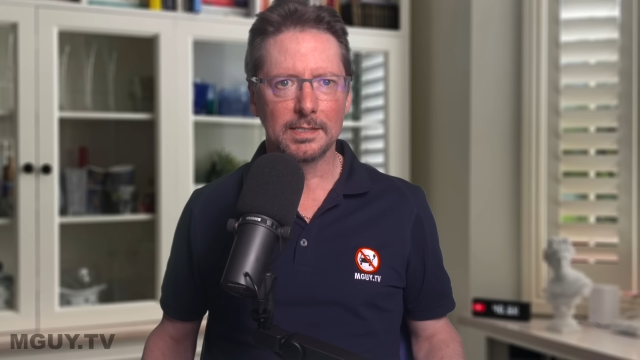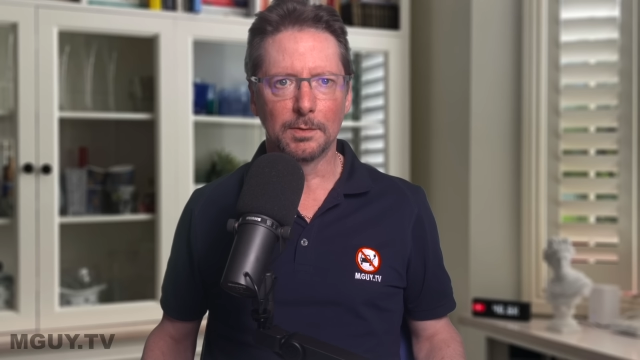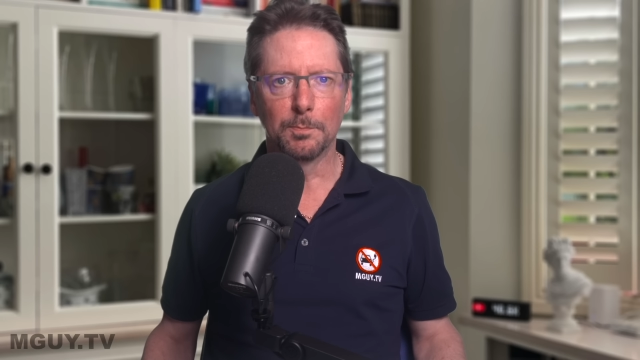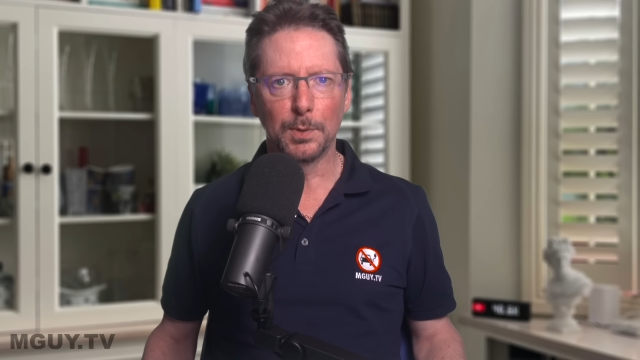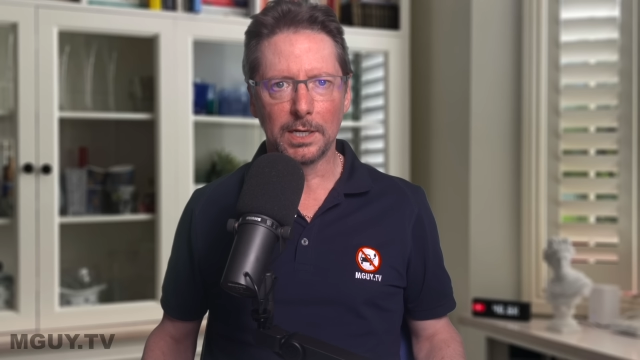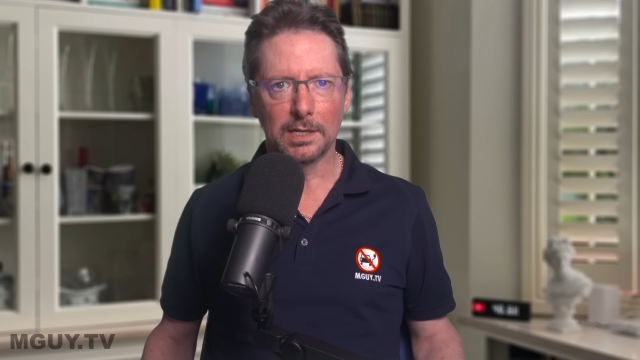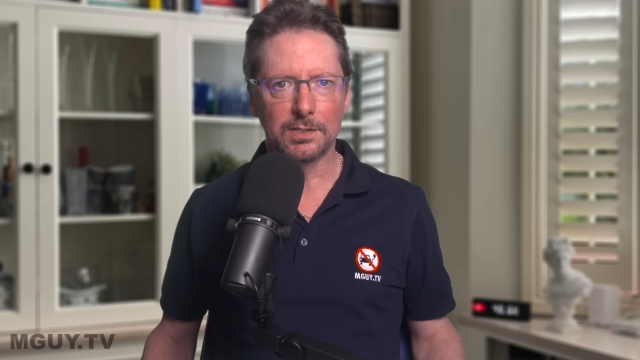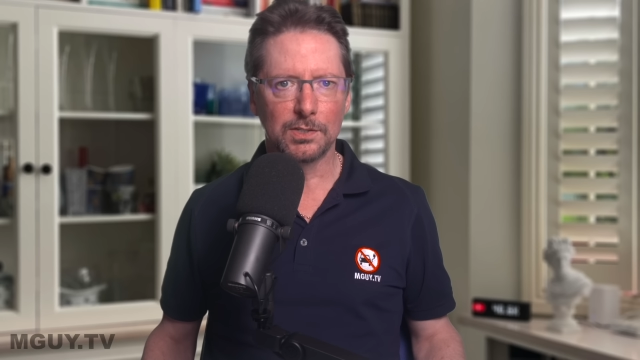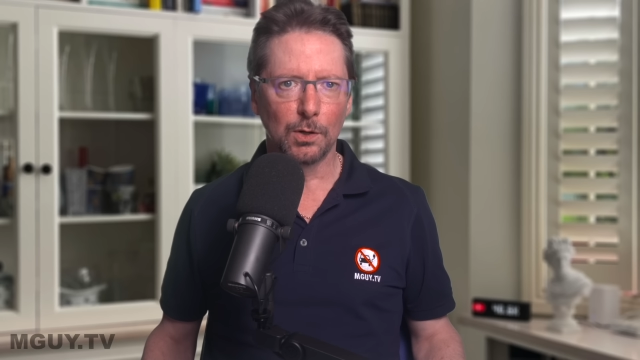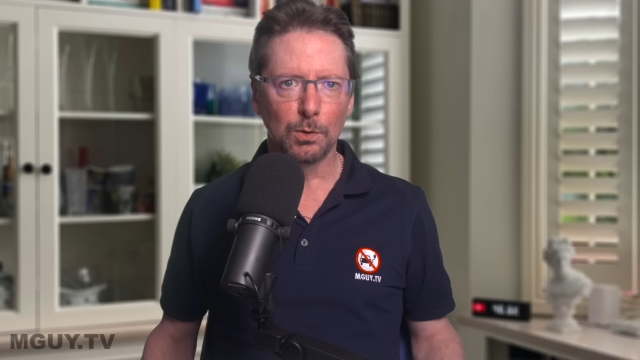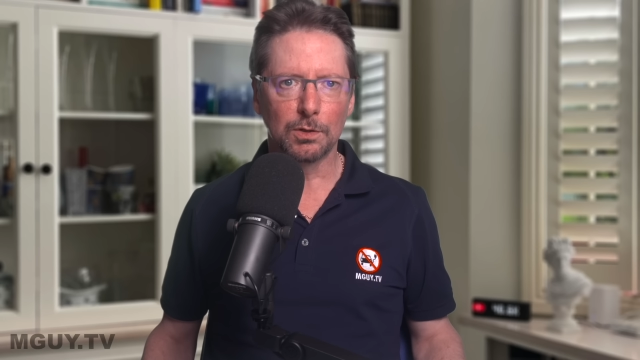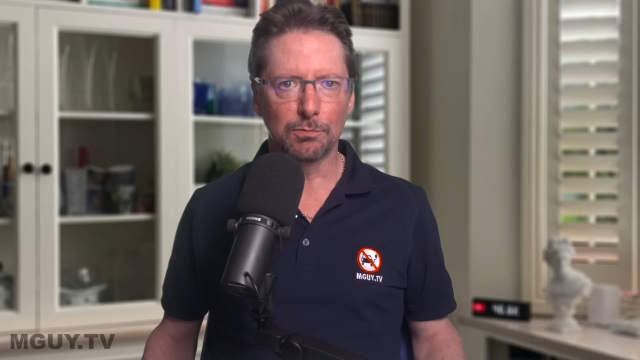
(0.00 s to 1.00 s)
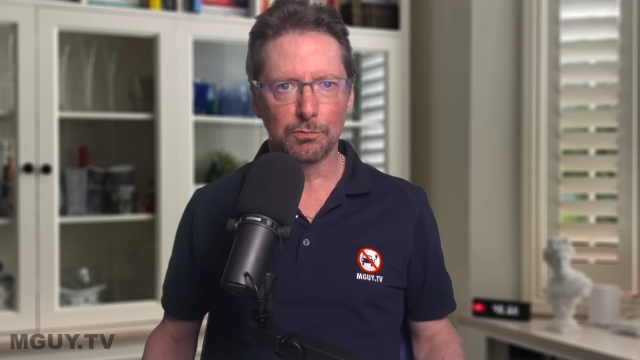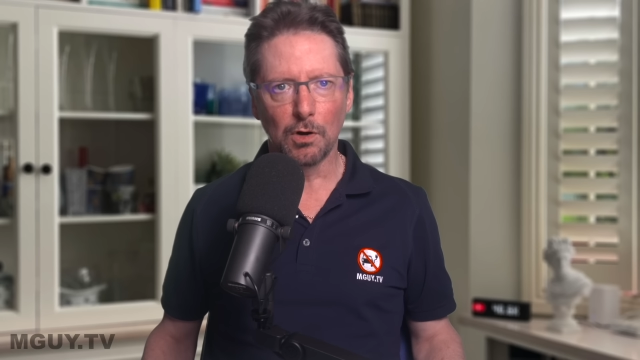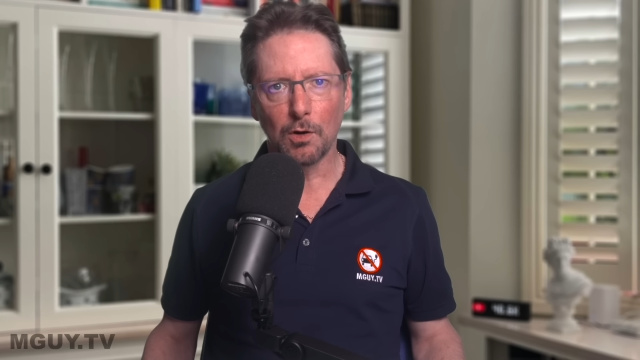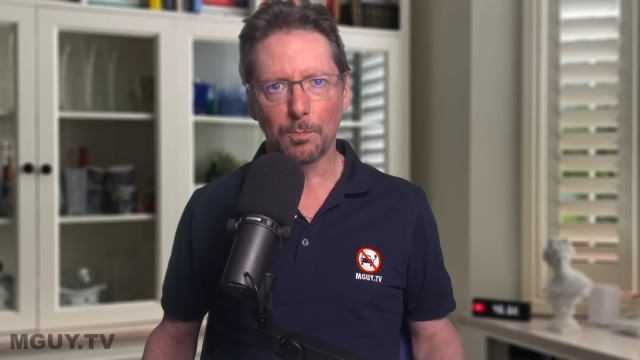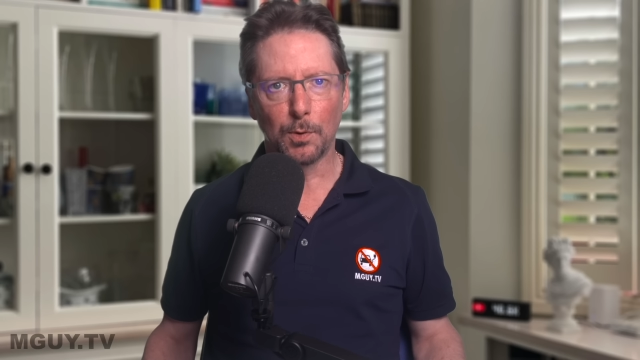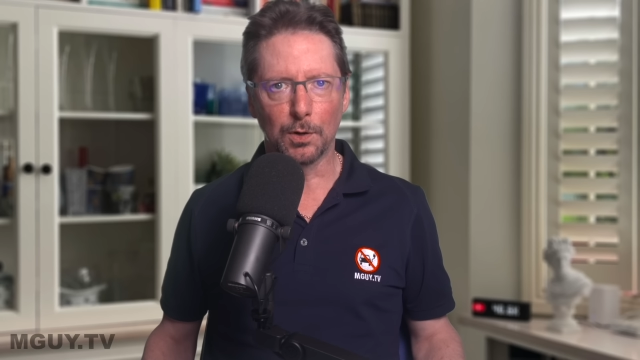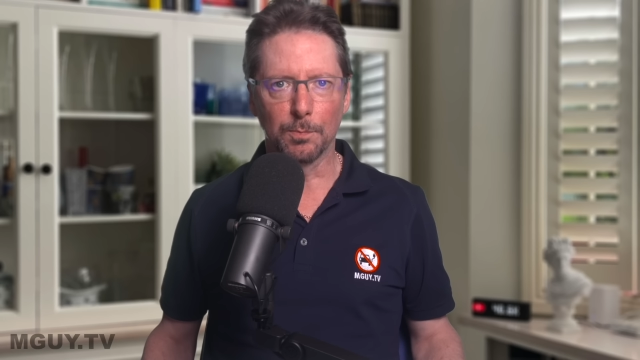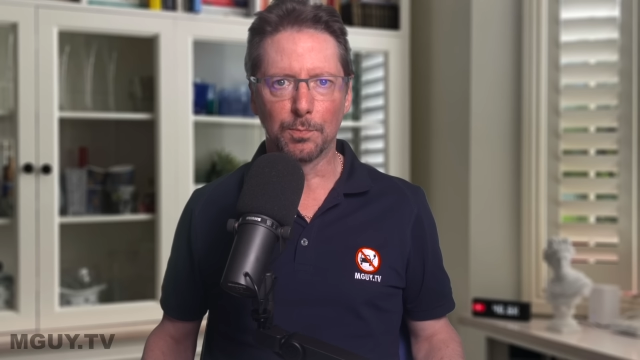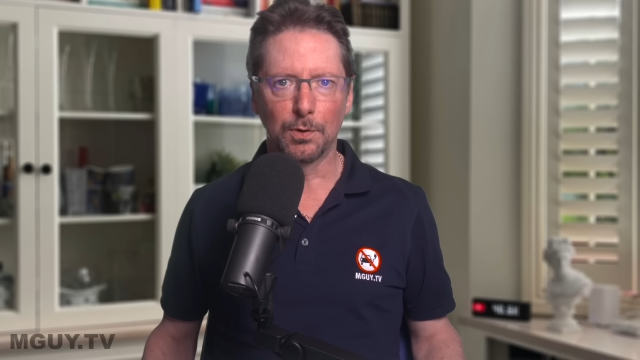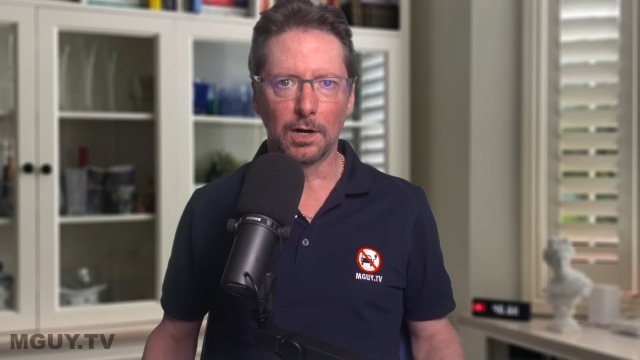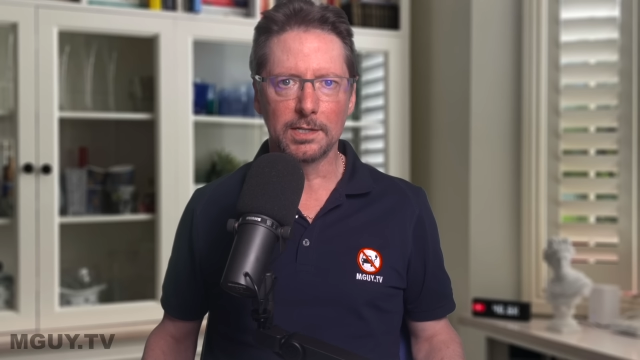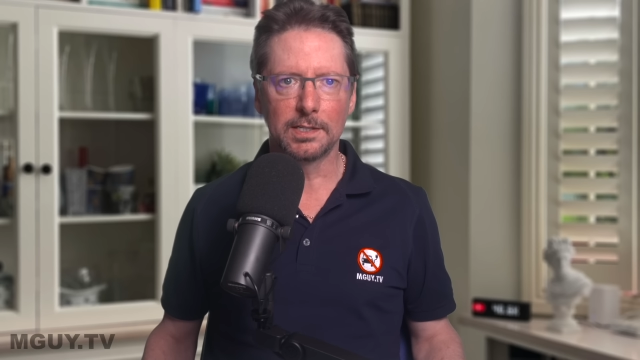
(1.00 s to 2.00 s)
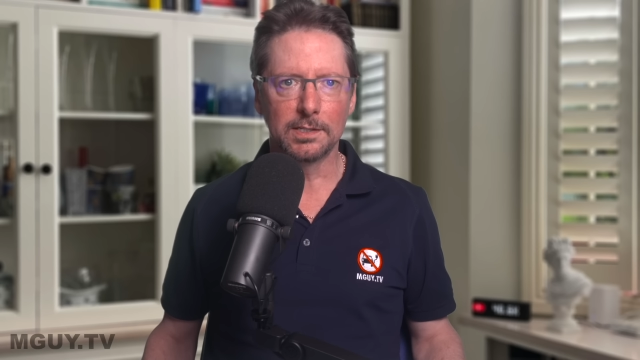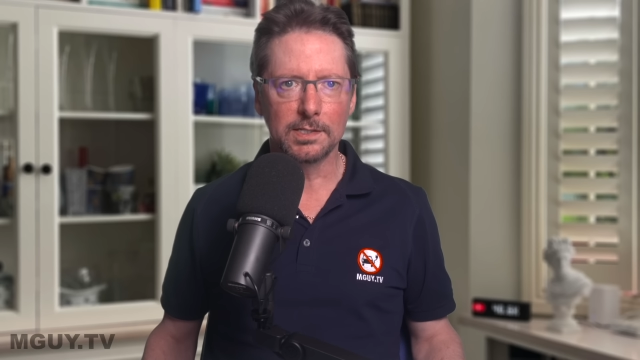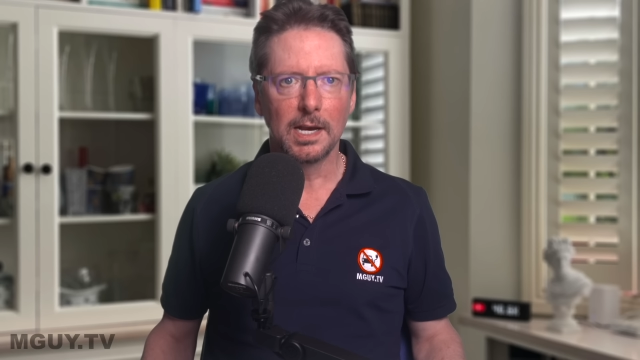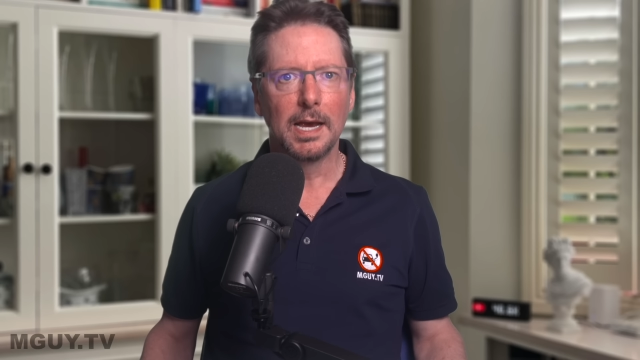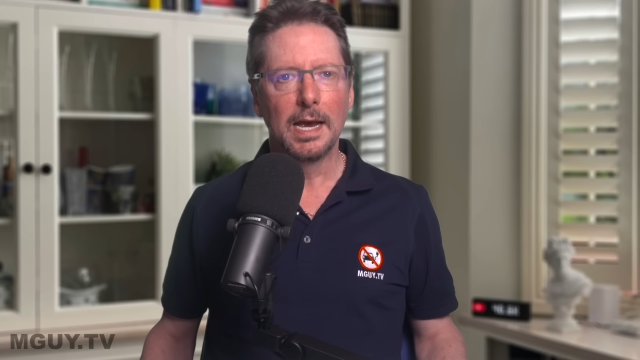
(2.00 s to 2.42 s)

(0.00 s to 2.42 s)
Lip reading: and being sold at rock bottom prices,